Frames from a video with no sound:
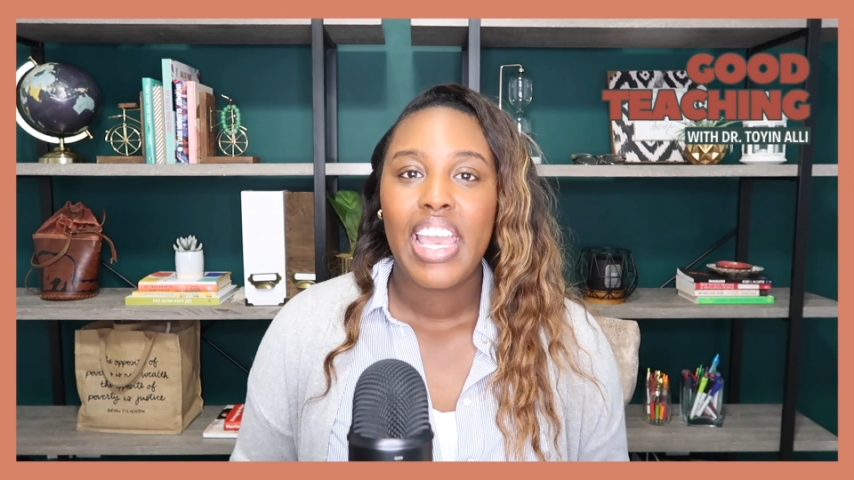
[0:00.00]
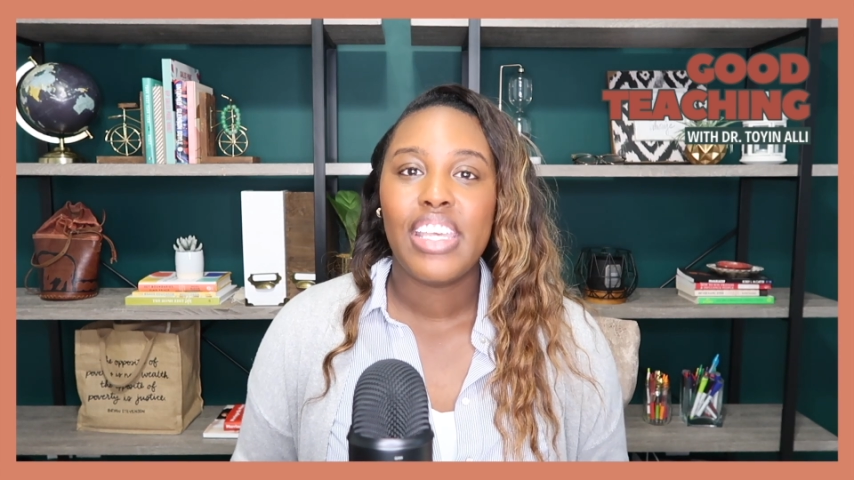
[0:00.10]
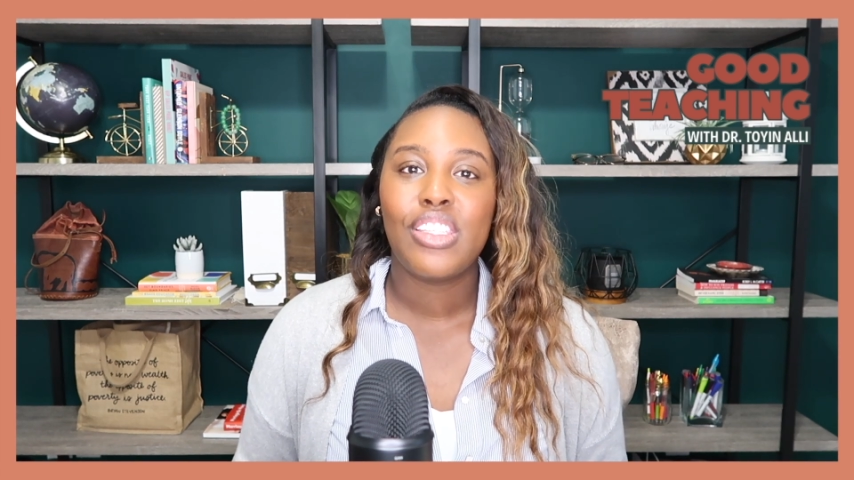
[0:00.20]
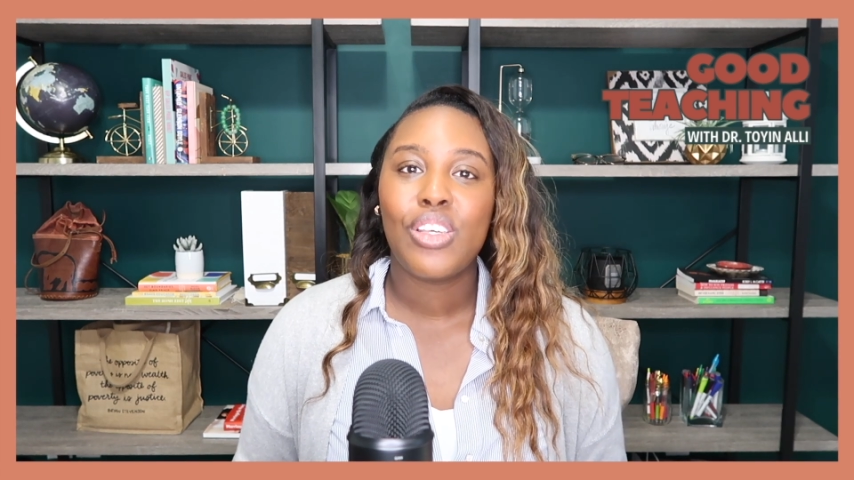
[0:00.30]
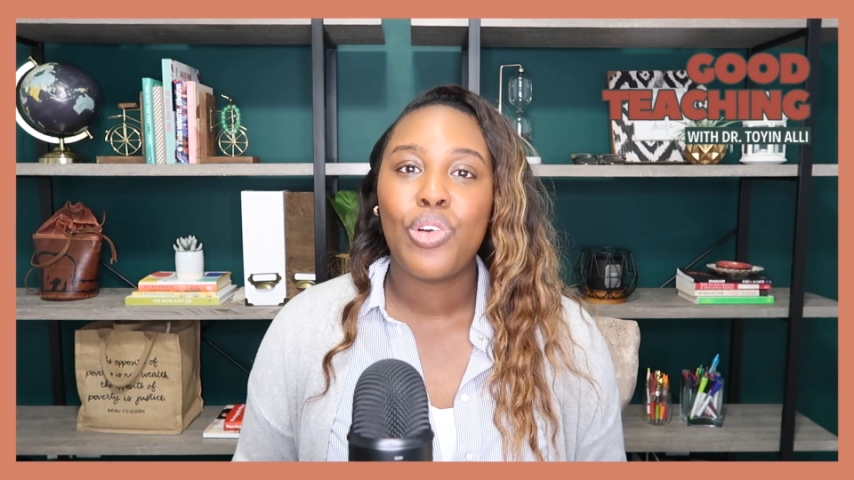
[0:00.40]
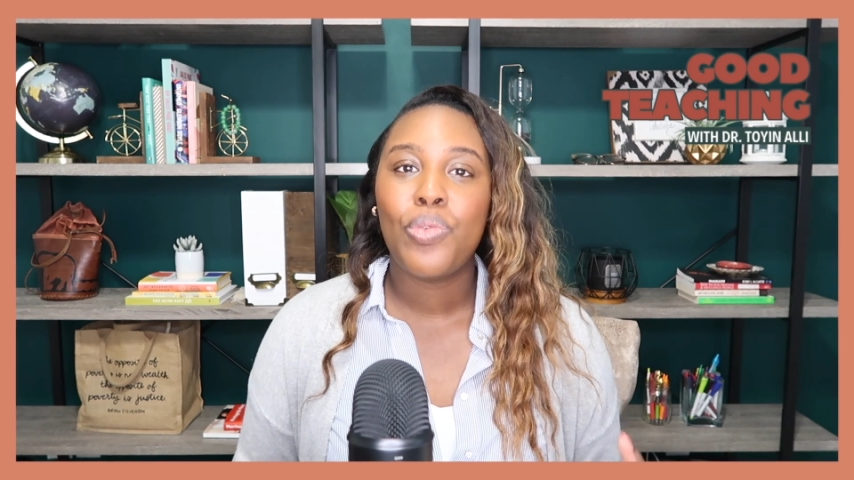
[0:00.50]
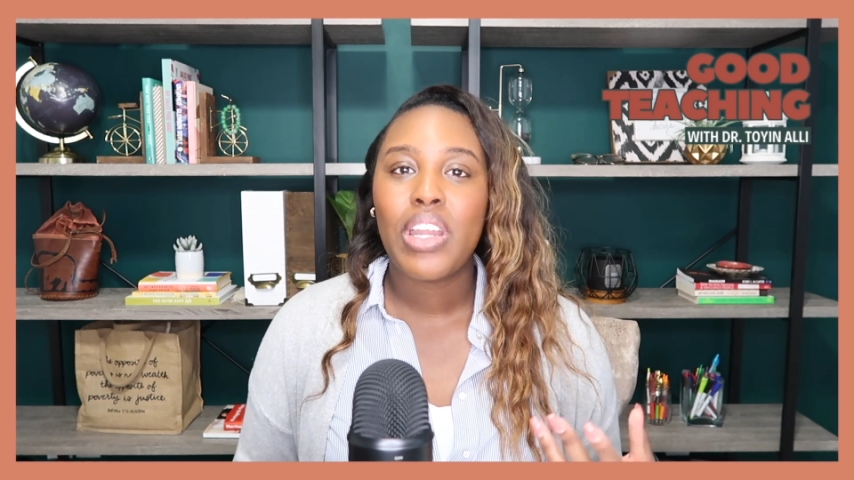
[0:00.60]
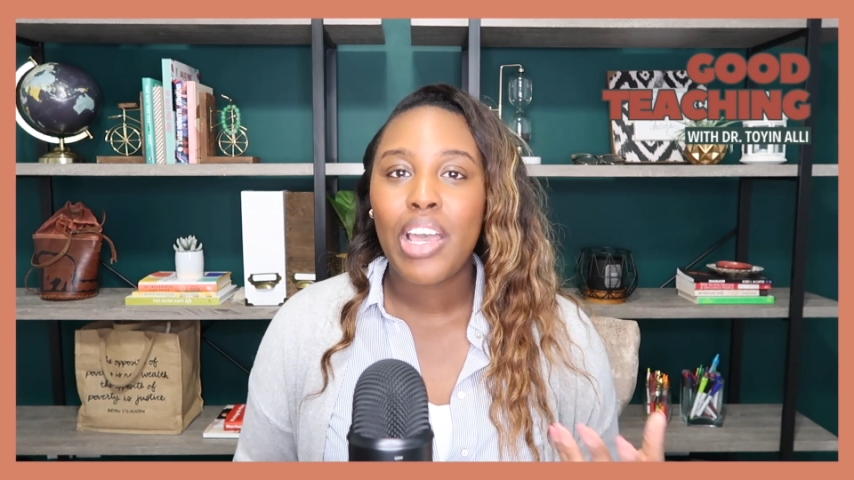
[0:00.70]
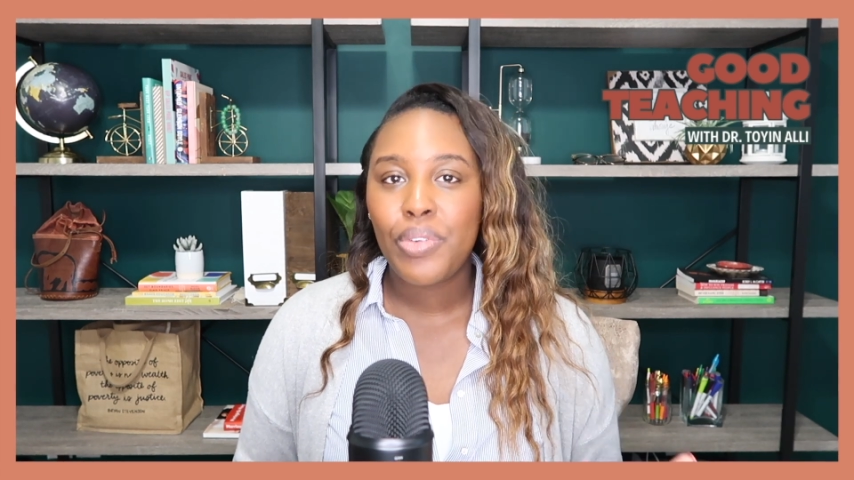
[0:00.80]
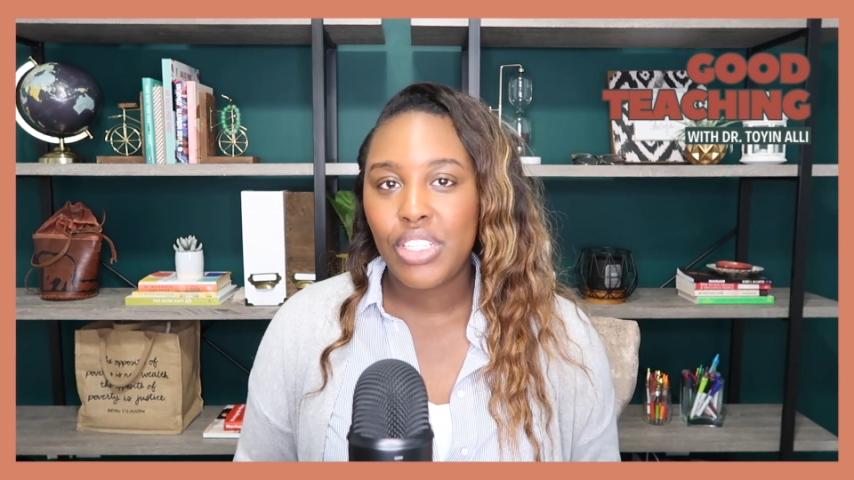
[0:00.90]
And so, what
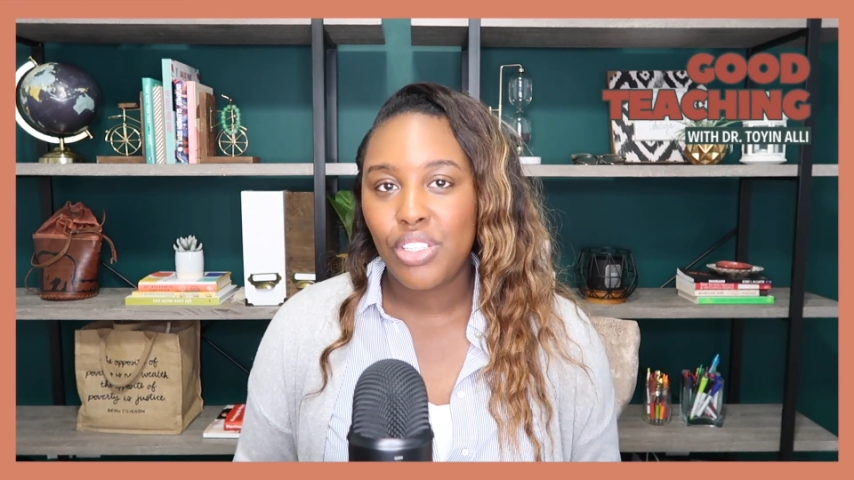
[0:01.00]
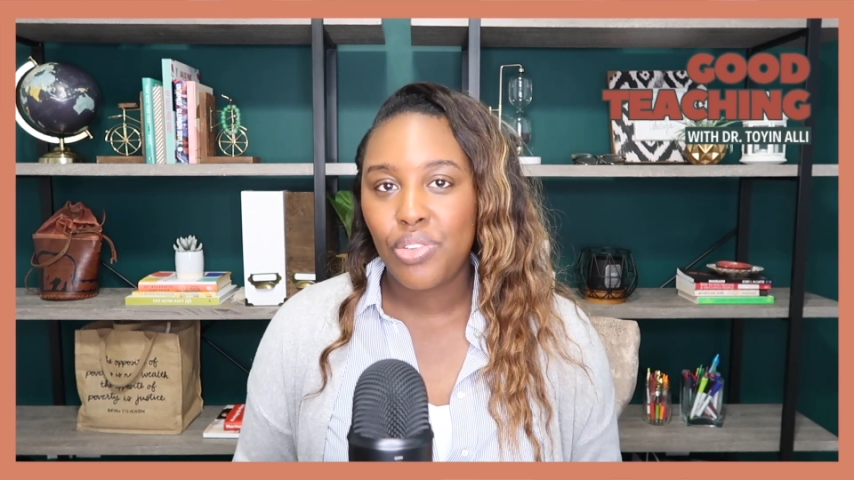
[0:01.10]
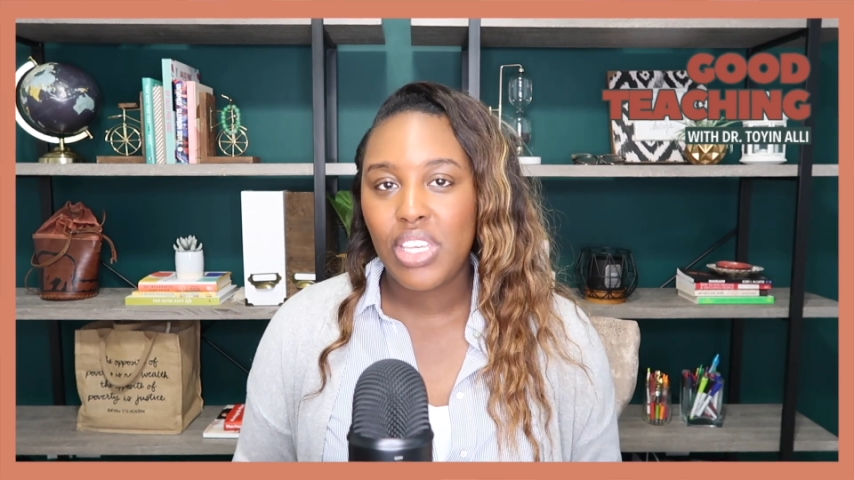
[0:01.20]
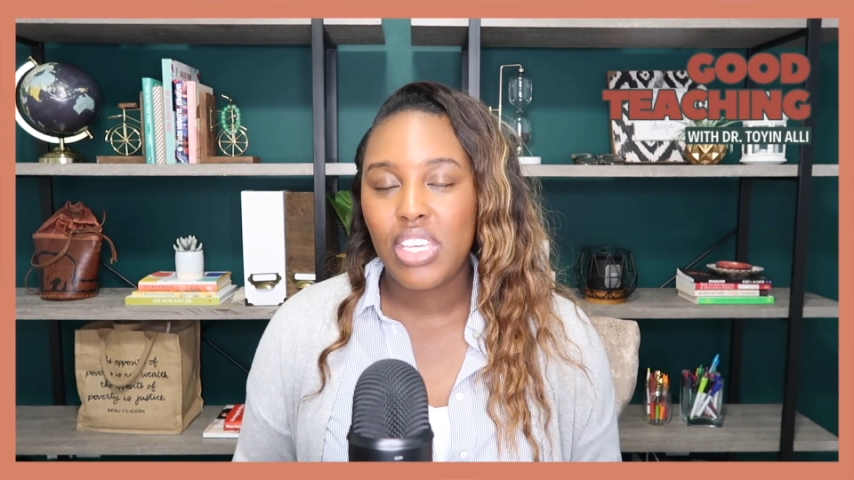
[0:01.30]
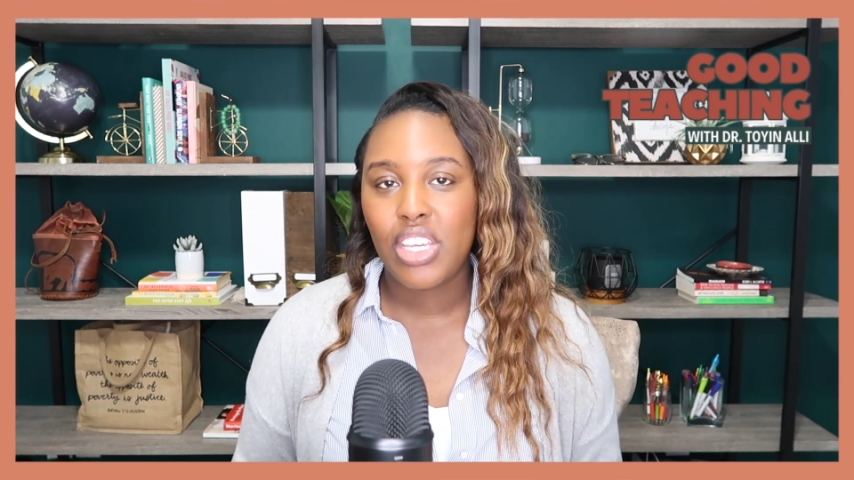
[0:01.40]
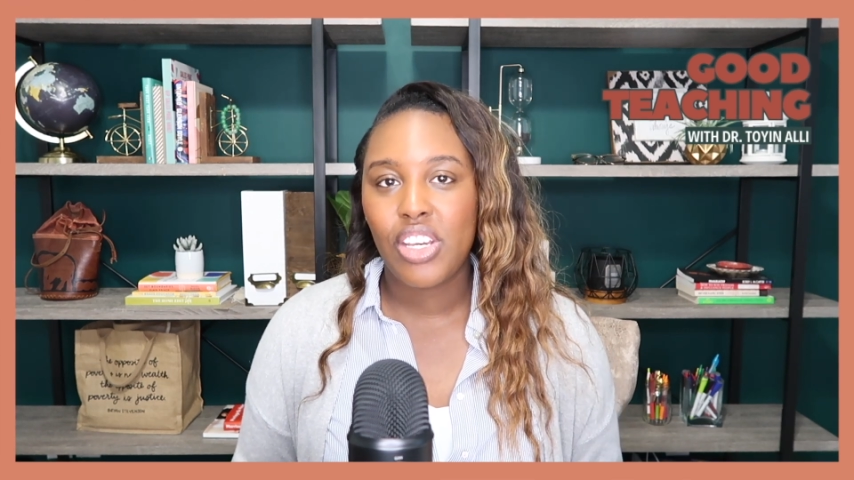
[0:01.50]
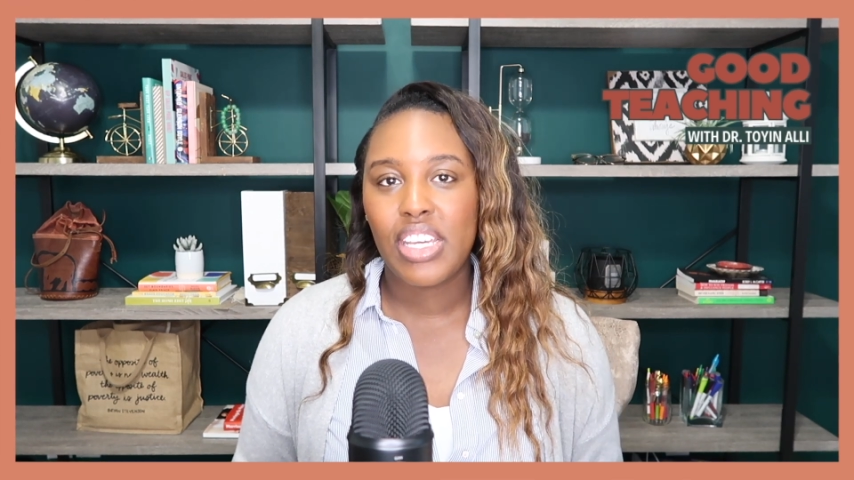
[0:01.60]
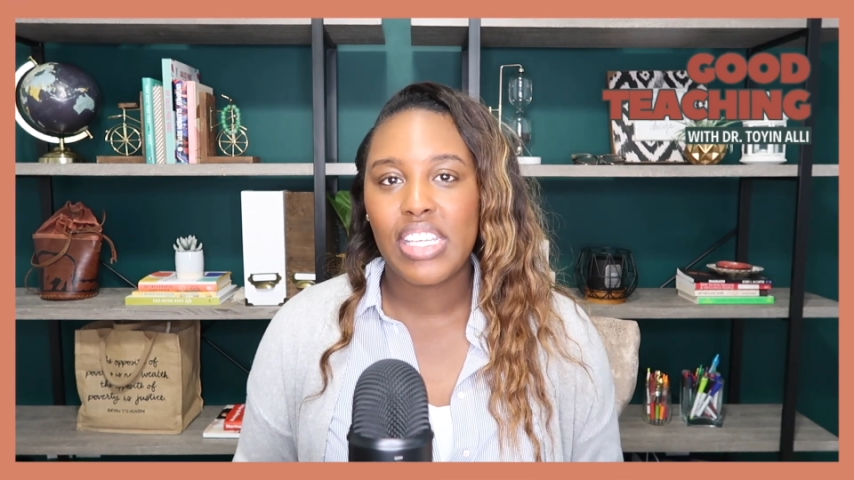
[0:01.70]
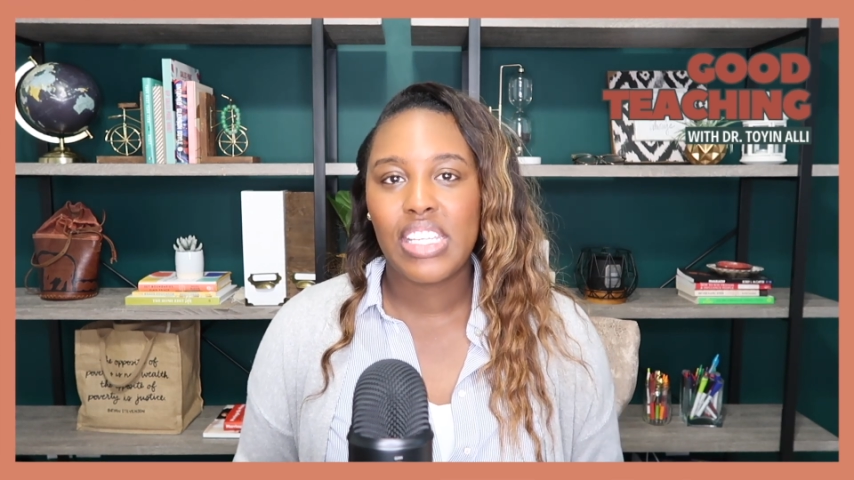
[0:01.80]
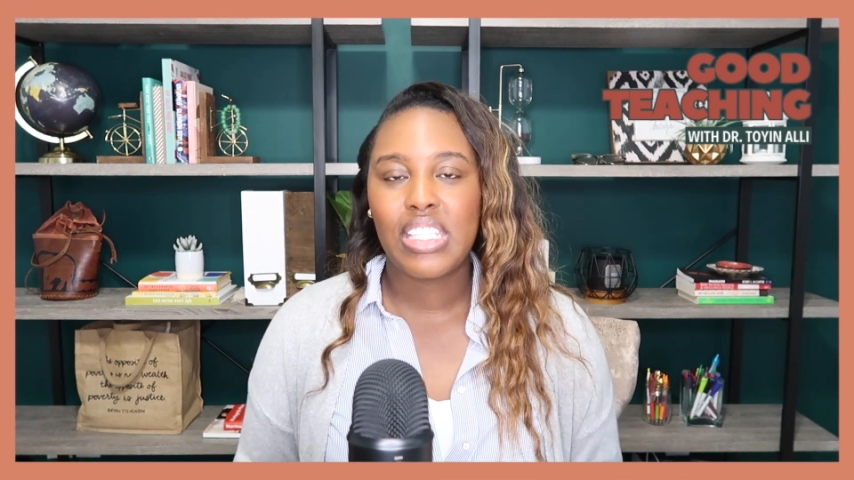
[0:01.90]
I would do here
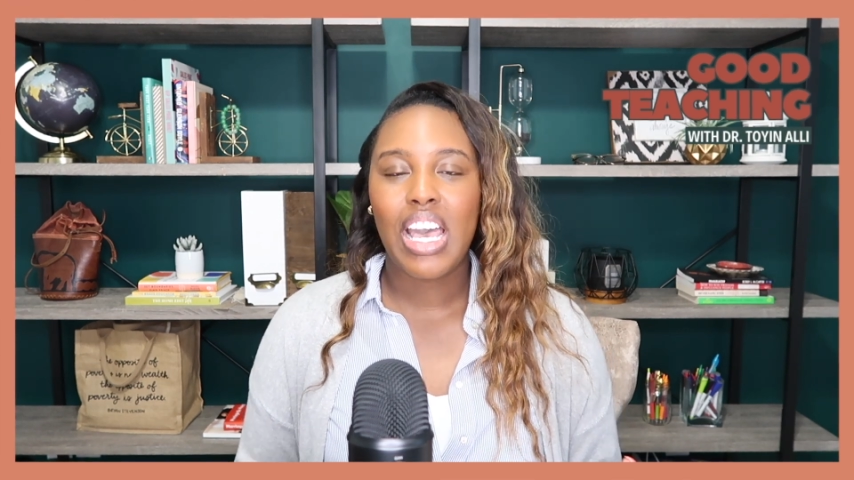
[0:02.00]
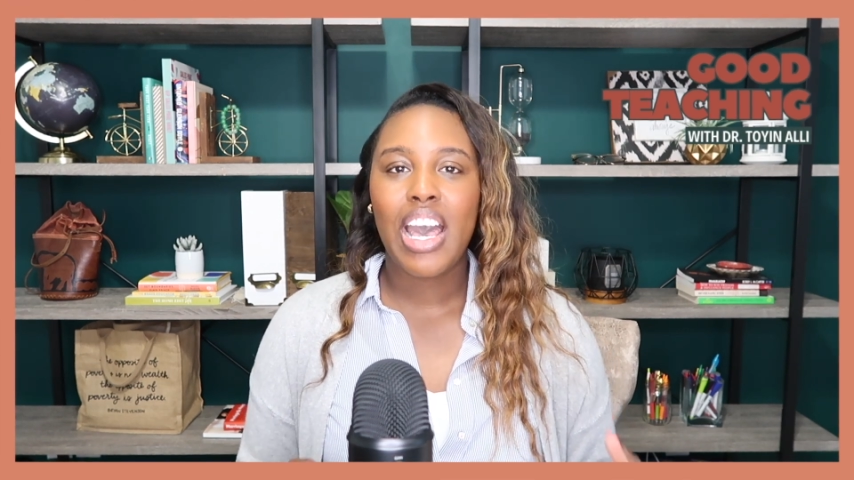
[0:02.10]
is